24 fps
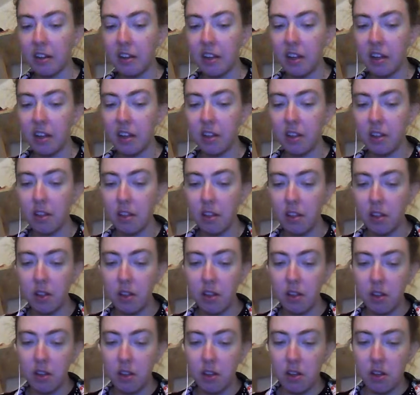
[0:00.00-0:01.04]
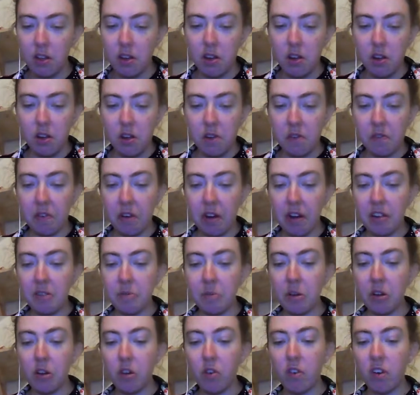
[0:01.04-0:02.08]
and Ali
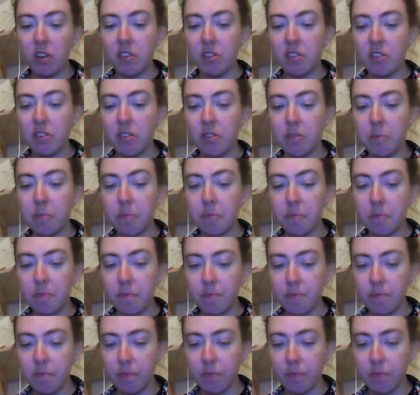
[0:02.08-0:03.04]
Reisman criticism.